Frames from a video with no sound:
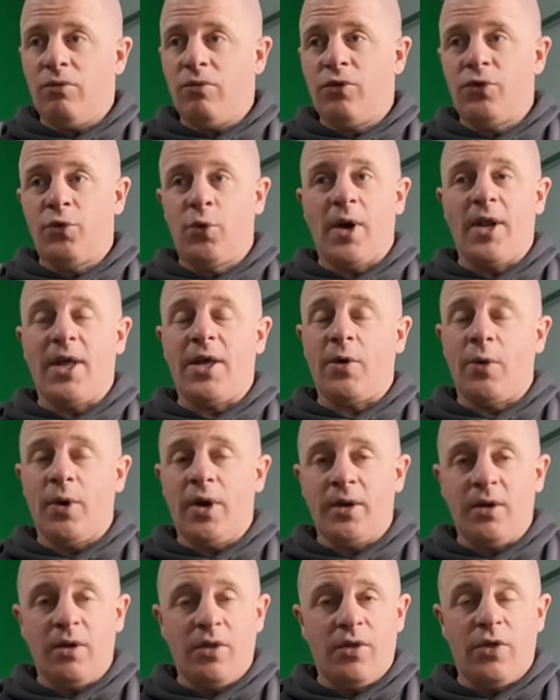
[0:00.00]
20
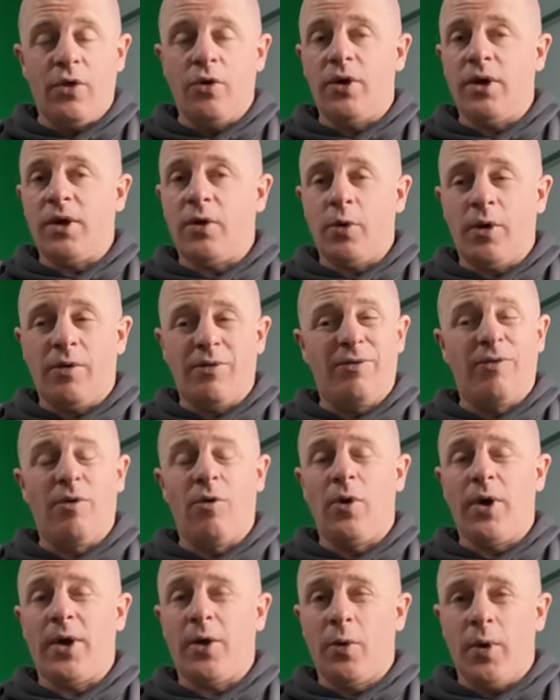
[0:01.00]
quid, 30 quid,
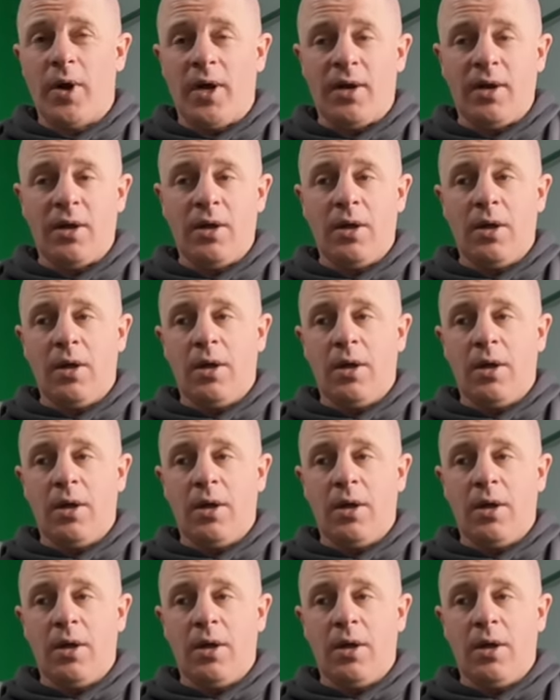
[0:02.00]
40 quid.